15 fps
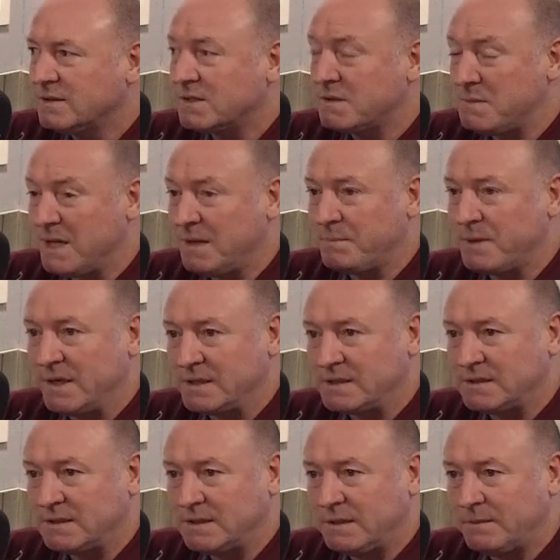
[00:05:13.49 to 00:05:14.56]
to me
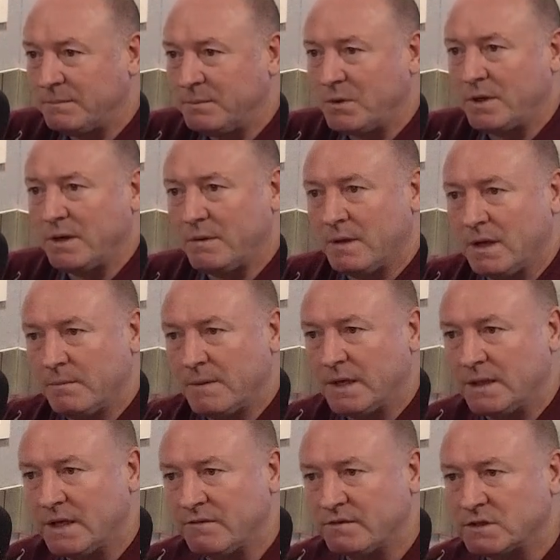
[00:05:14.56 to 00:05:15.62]
personally, but he, he
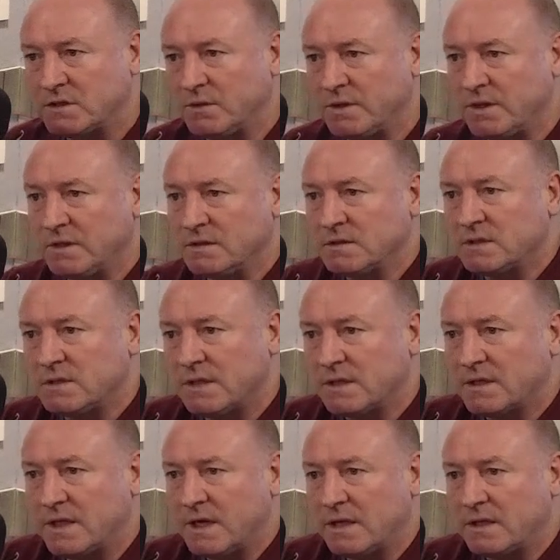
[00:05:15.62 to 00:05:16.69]
made the Evertonians
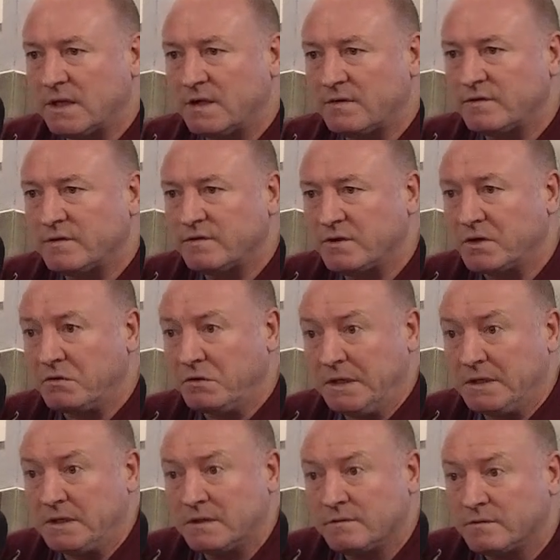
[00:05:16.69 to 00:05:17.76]
think that I'd left for
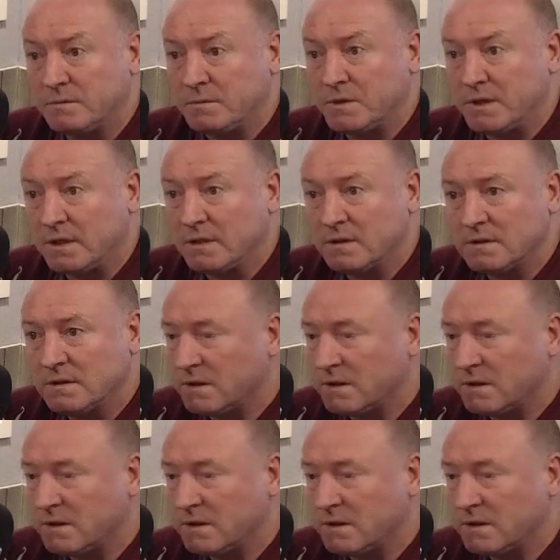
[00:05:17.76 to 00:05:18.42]
greed and for money,